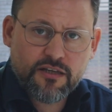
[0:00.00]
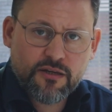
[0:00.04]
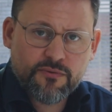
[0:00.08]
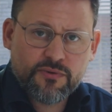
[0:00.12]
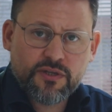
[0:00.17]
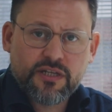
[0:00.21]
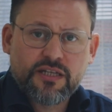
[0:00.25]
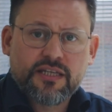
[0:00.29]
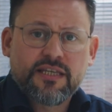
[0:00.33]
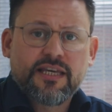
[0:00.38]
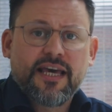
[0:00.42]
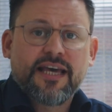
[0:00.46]
I'm
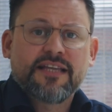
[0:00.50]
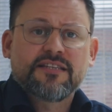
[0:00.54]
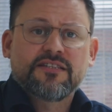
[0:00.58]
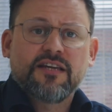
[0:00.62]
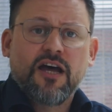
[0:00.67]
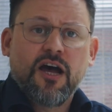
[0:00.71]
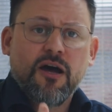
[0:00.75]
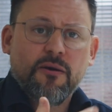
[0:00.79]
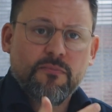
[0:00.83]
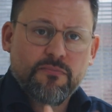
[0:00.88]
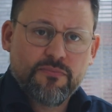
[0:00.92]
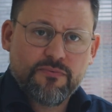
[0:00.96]
going to get
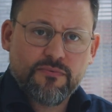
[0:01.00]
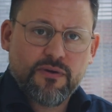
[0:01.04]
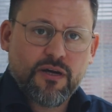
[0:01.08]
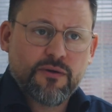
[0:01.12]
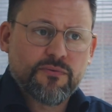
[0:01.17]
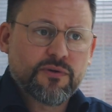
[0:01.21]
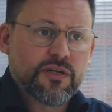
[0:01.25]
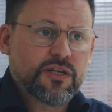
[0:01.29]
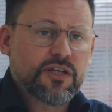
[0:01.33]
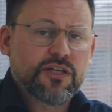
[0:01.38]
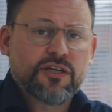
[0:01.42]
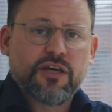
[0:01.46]
up,
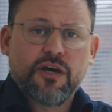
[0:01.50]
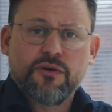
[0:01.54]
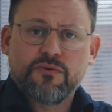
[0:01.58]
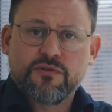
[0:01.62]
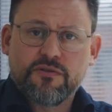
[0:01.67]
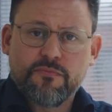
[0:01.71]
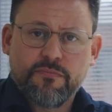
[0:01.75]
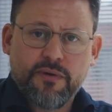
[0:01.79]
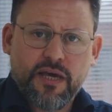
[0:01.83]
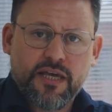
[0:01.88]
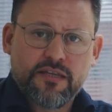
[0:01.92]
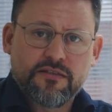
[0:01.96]
I'm going to go
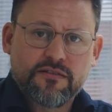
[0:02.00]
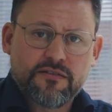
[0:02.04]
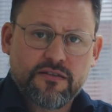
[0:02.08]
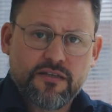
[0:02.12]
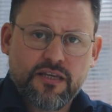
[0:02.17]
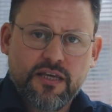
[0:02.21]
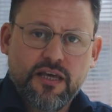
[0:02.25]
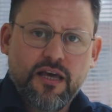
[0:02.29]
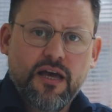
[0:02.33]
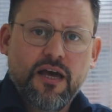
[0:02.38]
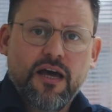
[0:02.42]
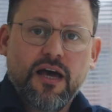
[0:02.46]
to bed,
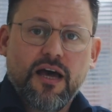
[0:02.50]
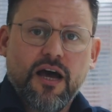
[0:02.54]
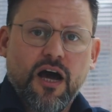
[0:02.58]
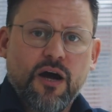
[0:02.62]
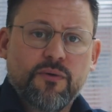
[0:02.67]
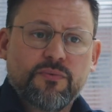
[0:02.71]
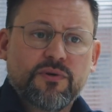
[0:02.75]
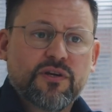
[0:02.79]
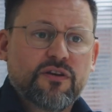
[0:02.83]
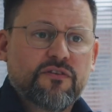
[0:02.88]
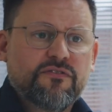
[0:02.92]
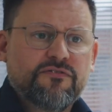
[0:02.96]

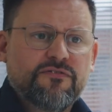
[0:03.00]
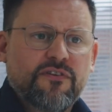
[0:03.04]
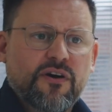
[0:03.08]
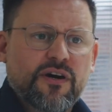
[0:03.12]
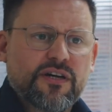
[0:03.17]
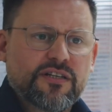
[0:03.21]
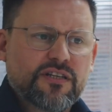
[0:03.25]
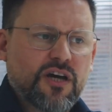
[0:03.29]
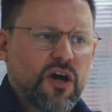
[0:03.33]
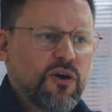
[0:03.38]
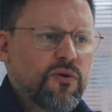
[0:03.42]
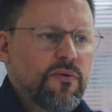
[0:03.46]
I'm going to
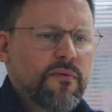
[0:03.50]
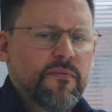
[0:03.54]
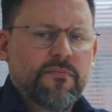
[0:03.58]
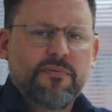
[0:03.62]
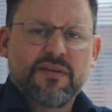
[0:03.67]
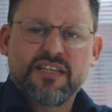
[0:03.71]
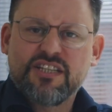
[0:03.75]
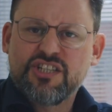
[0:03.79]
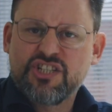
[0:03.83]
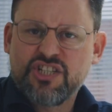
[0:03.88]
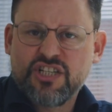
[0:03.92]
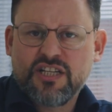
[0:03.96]
find, oh, I'm a
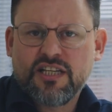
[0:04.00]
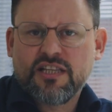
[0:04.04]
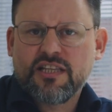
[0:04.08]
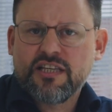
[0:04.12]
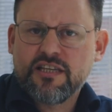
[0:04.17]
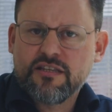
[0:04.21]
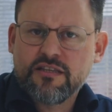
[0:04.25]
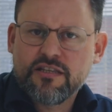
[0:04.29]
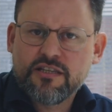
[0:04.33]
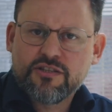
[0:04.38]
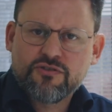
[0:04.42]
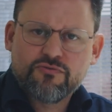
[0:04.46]
bit
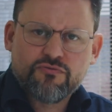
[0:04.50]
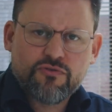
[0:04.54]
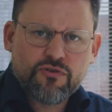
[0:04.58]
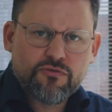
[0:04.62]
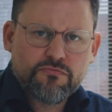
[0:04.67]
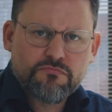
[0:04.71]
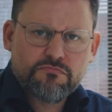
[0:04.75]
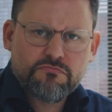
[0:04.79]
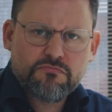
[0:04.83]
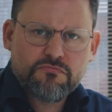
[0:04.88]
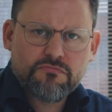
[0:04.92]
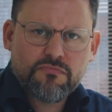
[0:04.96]
chilly in this
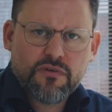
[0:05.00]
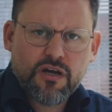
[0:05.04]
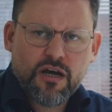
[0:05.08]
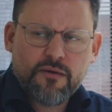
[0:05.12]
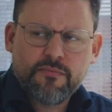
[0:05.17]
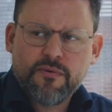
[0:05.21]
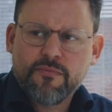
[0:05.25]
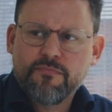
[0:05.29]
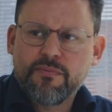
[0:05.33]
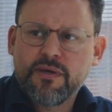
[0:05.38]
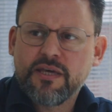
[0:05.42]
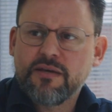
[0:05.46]
room,
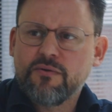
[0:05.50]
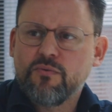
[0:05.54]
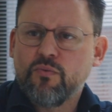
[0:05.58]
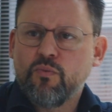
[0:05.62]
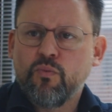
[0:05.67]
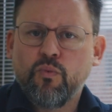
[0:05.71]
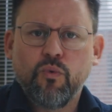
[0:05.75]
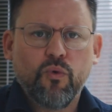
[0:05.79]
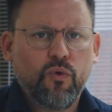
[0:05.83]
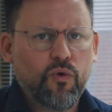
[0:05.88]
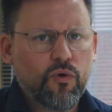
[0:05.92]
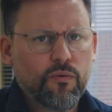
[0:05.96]
I'm a bit
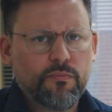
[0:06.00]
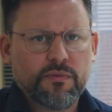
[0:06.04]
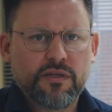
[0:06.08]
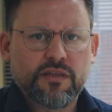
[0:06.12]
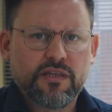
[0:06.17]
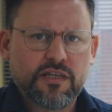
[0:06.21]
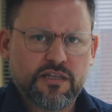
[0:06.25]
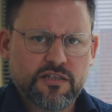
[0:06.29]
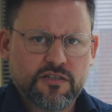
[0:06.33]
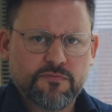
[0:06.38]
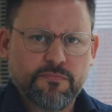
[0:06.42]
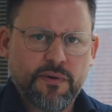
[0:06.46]
warm
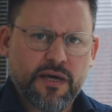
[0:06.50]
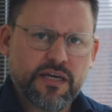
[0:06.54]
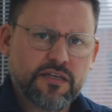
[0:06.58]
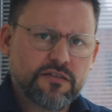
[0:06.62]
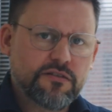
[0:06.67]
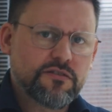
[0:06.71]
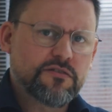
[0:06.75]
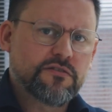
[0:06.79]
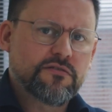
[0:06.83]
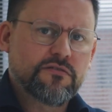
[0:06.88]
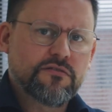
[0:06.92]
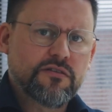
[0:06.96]
in this
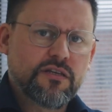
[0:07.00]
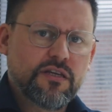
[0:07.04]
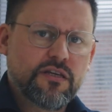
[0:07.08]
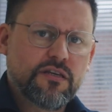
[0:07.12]
space.